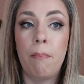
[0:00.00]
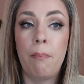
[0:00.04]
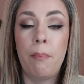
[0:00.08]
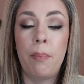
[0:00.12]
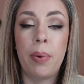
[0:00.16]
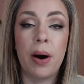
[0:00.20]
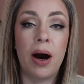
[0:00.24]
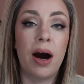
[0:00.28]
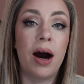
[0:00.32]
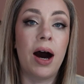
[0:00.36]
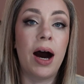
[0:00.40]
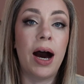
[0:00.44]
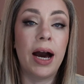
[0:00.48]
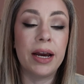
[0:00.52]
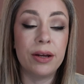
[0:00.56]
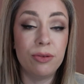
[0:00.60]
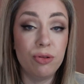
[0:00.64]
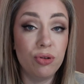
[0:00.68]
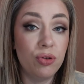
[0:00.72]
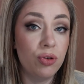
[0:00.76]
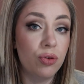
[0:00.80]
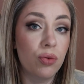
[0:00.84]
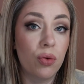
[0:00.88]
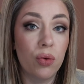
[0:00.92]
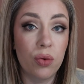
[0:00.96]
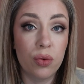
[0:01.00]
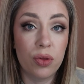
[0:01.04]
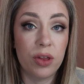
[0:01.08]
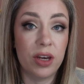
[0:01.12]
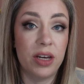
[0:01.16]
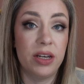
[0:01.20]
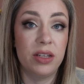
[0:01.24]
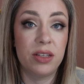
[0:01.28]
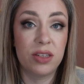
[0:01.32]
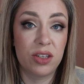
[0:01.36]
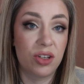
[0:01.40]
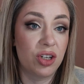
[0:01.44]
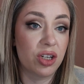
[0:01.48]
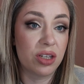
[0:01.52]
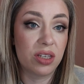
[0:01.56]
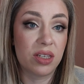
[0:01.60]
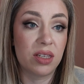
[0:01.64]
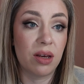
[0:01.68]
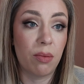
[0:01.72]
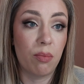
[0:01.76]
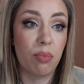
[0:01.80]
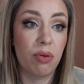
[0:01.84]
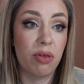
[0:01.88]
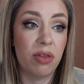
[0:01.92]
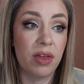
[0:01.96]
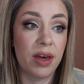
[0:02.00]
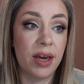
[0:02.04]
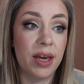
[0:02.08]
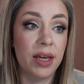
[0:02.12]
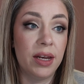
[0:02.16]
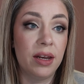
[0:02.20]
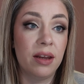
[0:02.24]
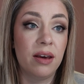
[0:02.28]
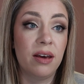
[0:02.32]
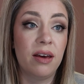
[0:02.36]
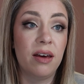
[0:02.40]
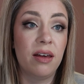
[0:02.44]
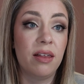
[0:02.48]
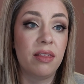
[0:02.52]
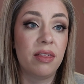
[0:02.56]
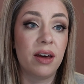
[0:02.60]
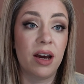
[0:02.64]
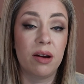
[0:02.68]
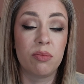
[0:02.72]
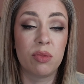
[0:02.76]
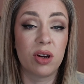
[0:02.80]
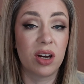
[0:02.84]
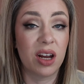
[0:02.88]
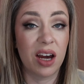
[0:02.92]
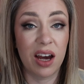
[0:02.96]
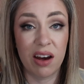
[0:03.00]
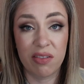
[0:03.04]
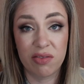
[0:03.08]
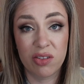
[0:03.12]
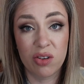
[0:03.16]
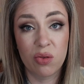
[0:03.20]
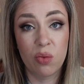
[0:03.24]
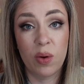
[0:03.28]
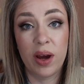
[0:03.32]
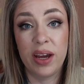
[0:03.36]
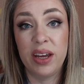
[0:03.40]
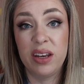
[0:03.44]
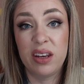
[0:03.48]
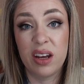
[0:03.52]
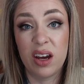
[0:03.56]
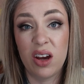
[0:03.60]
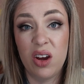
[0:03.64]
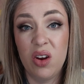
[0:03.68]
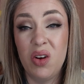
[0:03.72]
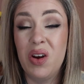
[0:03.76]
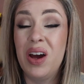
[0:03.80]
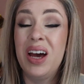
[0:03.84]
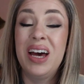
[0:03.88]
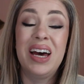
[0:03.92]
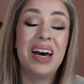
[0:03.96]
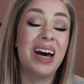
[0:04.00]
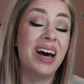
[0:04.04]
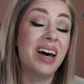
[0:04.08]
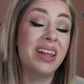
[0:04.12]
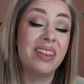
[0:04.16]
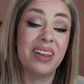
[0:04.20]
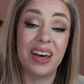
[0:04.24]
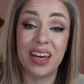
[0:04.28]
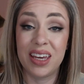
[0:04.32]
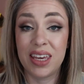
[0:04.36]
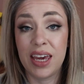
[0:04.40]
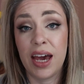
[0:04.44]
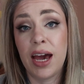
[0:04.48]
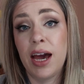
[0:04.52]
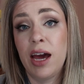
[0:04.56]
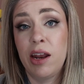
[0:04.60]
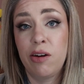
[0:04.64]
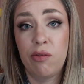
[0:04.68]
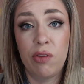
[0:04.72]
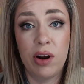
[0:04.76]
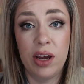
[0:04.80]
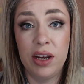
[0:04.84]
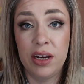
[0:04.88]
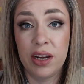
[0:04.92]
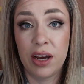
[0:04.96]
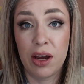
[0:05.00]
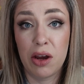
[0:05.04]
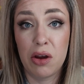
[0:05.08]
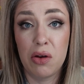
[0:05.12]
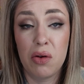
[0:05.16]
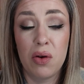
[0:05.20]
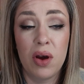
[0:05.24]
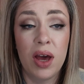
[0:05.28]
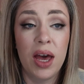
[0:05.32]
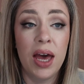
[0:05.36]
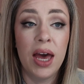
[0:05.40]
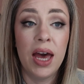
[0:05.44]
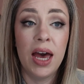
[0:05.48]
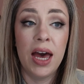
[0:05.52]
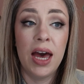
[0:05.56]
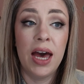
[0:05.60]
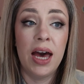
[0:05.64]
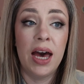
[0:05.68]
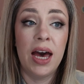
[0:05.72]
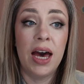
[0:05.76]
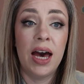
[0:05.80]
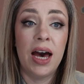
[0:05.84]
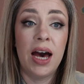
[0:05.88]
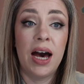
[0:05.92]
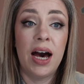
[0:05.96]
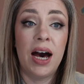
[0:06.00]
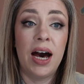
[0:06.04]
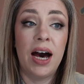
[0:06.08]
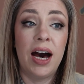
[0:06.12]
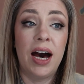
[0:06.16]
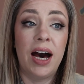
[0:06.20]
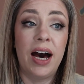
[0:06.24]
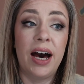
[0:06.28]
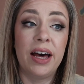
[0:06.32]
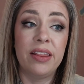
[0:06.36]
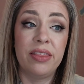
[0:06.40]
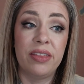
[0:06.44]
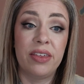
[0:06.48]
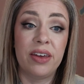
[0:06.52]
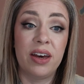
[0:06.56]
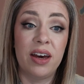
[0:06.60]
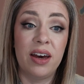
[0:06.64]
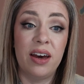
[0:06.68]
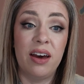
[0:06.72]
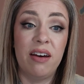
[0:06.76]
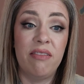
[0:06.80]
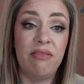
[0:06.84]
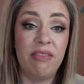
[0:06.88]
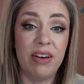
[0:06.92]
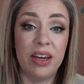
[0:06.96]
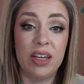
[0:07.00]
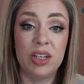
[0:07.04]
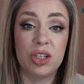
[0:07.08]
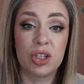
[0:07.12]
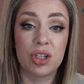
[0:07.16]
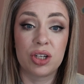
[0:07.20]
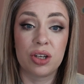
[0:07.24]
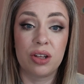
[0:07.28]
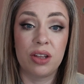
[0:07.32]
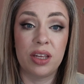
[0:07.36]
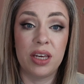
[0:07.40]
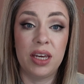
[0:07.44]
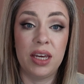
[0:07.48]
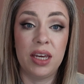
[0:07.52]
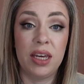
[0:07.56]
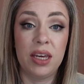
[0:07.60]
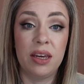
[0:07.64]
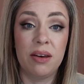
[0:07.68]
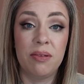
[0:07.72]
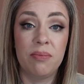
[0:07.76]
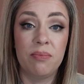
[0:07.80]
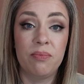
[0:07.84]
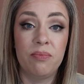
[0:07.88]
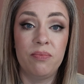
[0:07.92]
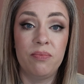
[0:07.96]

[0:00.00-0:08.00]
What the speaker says: But I know that it's just something that I'm going to have to ride out, and that I can ride out, and that eventually